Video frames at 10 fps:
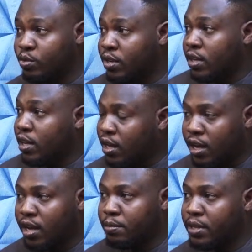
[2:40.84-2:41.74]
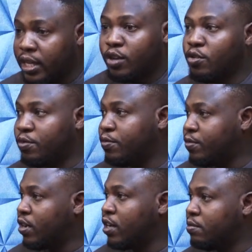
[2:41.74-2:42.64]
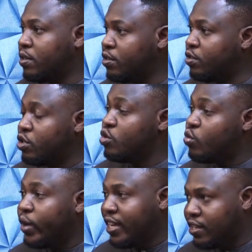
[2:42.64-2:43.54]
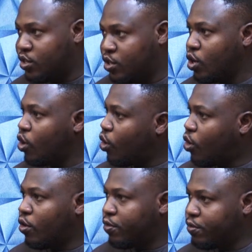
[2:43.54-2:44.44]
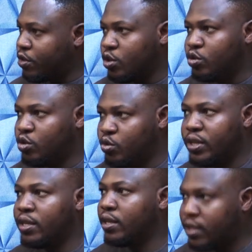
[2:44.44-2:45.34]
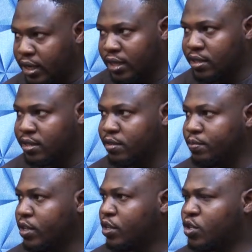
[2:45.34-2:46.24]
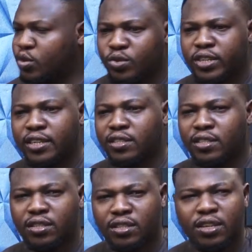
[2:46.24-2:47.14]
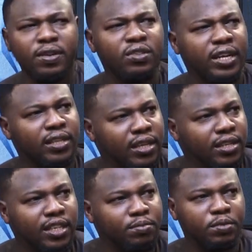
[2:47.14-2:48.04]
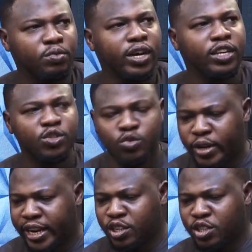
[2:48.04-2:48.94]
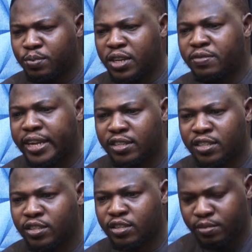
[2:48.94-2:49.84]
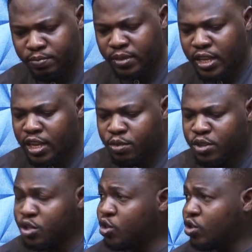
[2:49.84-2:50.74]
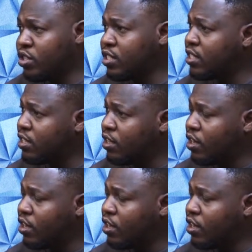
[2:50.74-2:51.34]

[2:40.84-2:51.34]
to think of new ways of doing things. So there's several other things that people can do, and I just believe that we need to just